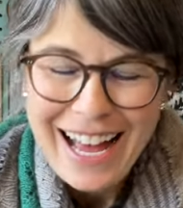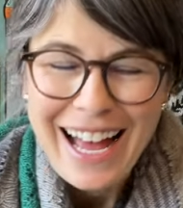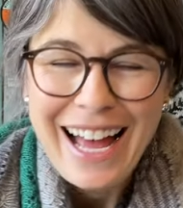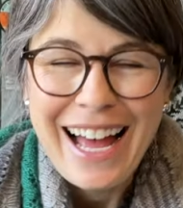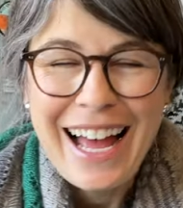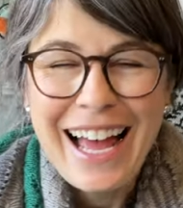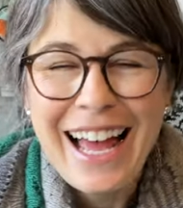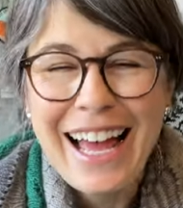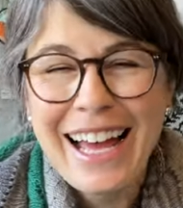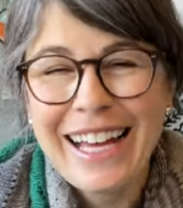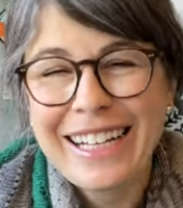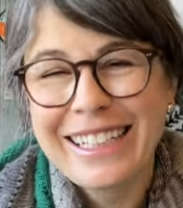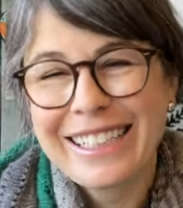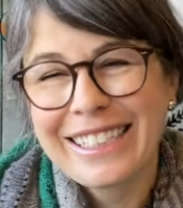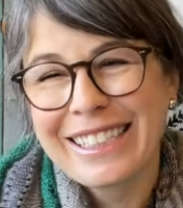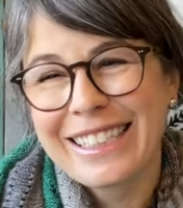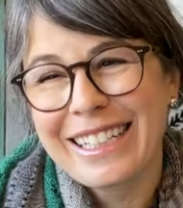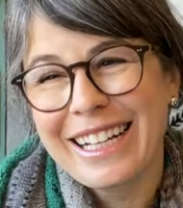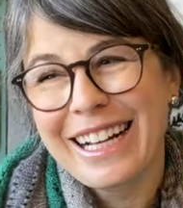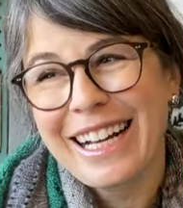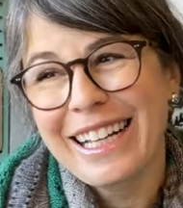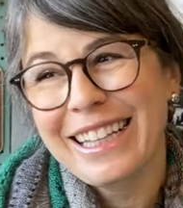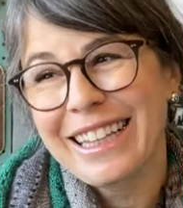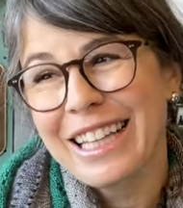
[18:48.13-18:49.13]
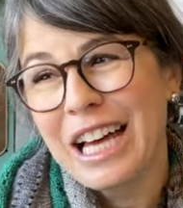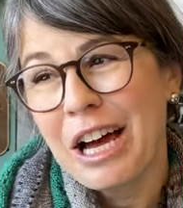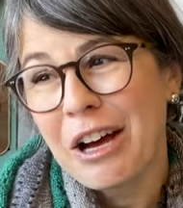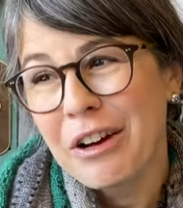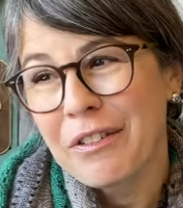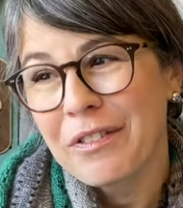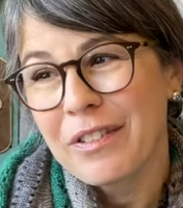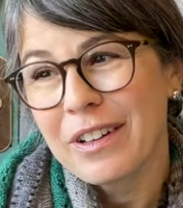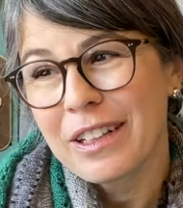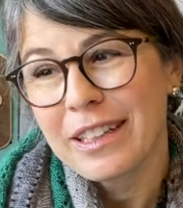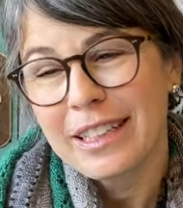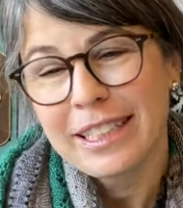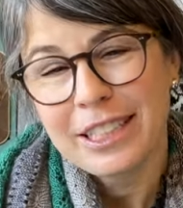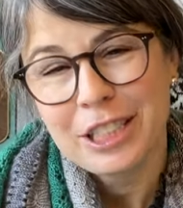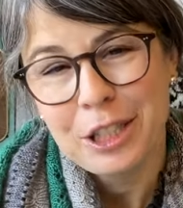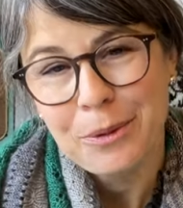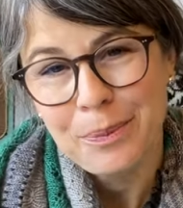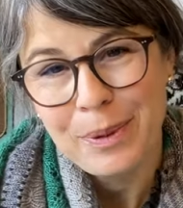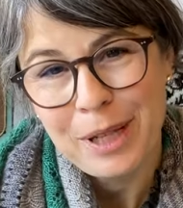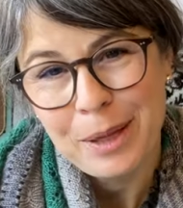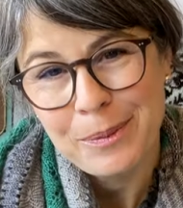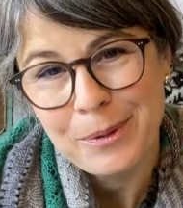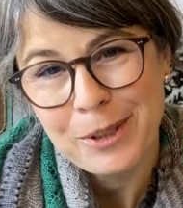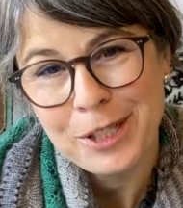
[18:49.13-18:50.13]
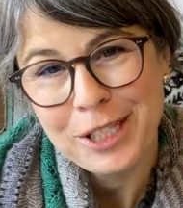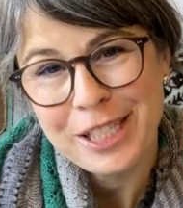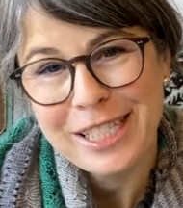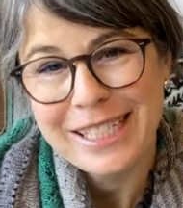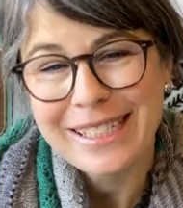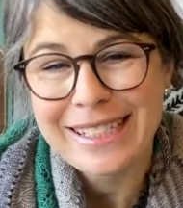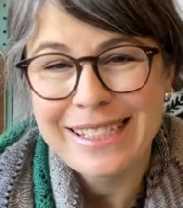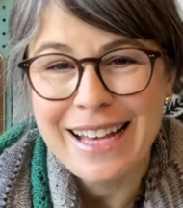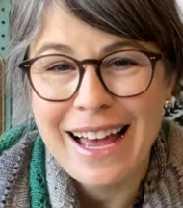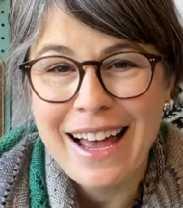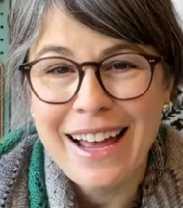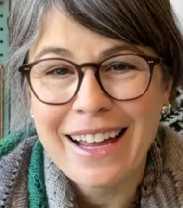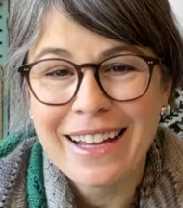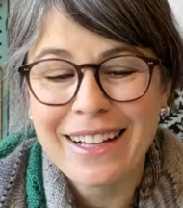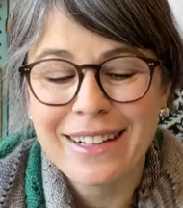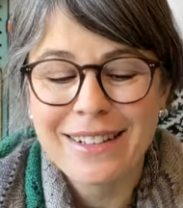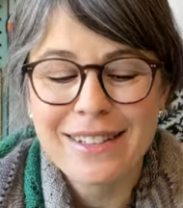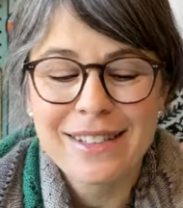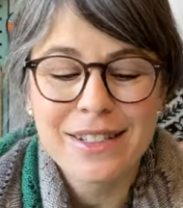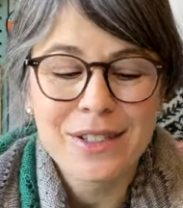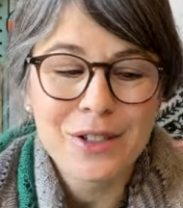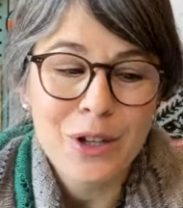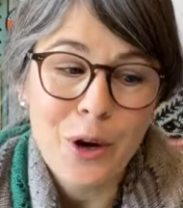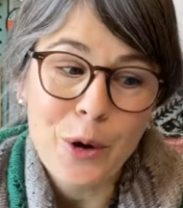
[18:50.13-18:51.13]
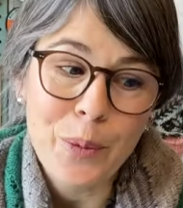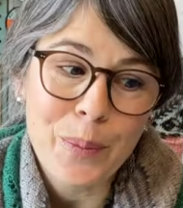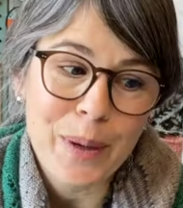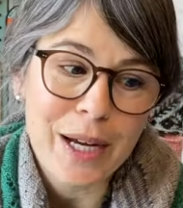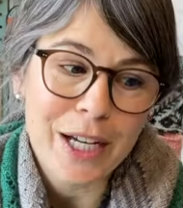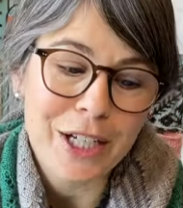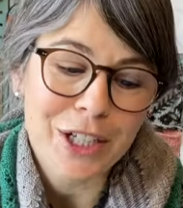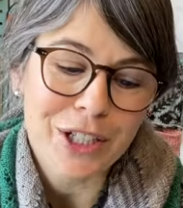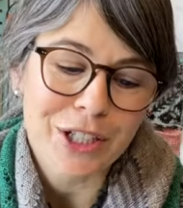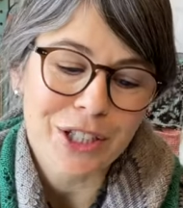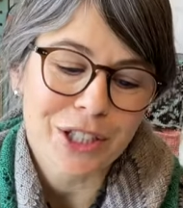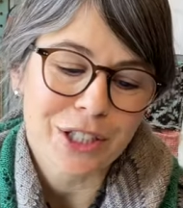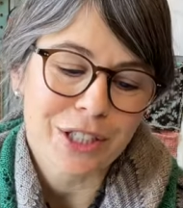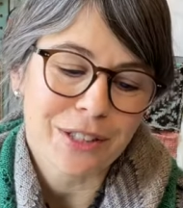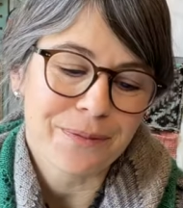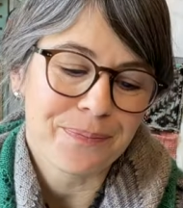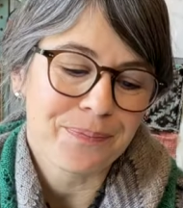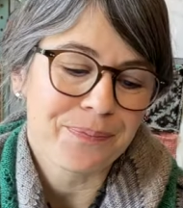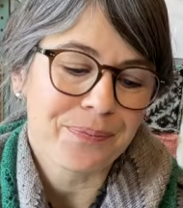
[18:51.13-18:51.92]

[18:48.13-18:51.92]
and I love Alicia Plummer's designs so much.